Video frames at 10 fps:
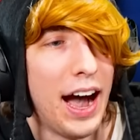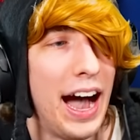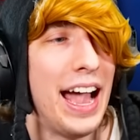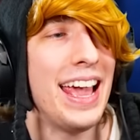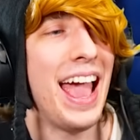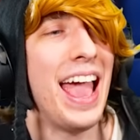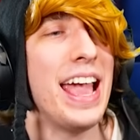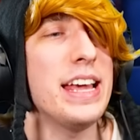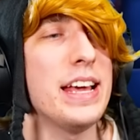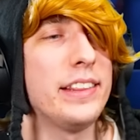I
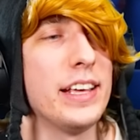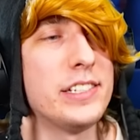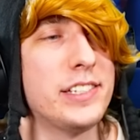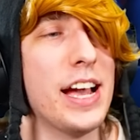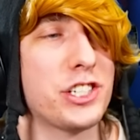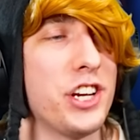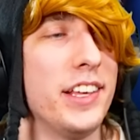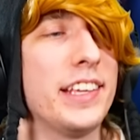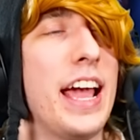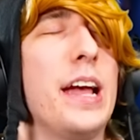hated this section of
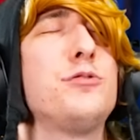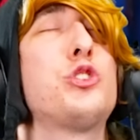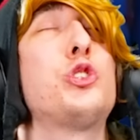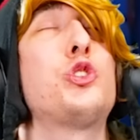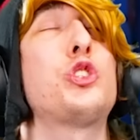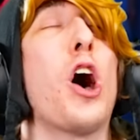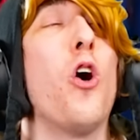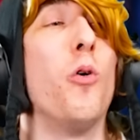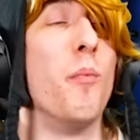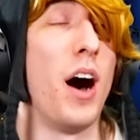the game
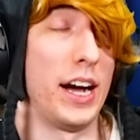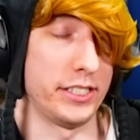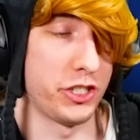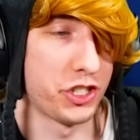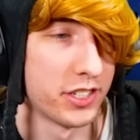so much,